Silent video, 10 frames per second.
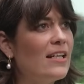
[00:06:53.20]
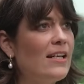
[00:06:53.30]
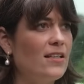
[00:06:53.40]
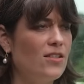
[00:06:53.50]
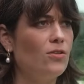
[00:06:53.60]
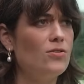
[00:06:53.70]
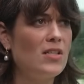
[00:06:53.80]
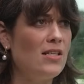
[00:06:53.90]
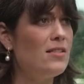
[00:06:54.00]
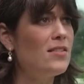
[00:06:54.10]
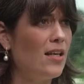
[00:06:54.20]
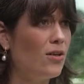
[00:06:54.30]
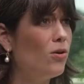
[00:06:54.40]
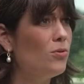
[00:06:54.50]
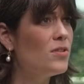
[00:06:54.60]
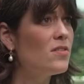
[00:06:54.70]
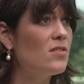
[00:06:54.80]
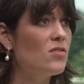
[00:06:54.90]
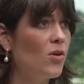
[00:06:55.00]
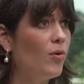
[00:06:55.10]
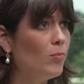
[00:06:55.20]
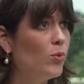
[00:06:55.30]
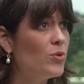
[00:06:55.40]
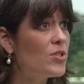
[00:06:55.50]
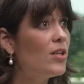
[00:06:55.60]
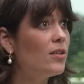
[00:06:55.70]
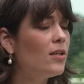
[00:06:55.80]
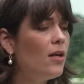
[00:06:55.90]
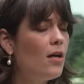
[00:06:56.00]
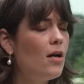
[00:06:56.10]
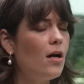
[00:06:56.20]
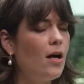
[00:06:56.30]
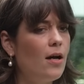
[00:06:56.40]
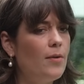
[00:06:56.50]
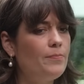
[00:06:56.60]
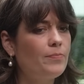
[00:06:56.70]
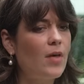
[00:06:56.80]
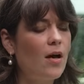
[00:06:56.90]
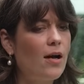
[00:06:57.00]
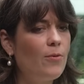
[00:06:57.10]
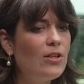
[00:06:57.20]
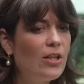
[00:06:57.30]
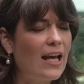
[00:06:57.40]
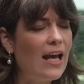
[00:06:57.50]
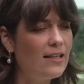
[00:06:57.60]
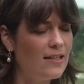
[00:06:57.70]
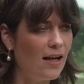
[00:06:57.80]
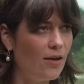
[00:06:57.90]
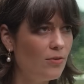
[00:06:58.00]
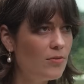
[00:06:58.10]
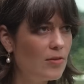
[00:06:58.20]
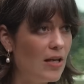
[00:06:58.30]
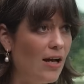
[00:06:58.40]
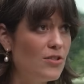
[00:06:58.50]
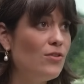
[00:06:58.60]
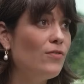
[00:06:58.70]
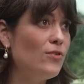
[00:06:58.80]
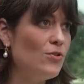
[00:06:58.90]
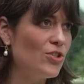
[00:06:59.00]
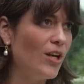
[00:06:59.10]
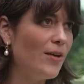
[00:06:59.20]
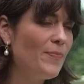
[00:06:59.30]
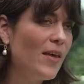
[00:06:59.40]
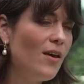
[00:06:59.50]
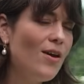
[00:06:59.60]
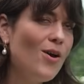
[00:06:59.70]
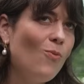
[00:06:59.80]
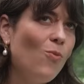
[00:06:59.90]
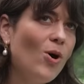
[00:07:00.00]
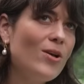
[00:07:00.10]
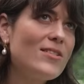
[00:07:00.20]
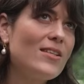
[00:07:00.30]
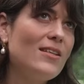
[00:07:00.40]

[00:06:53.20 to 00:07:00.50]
connecting those key stakeholders is so important. I want to look ahead now to the future. What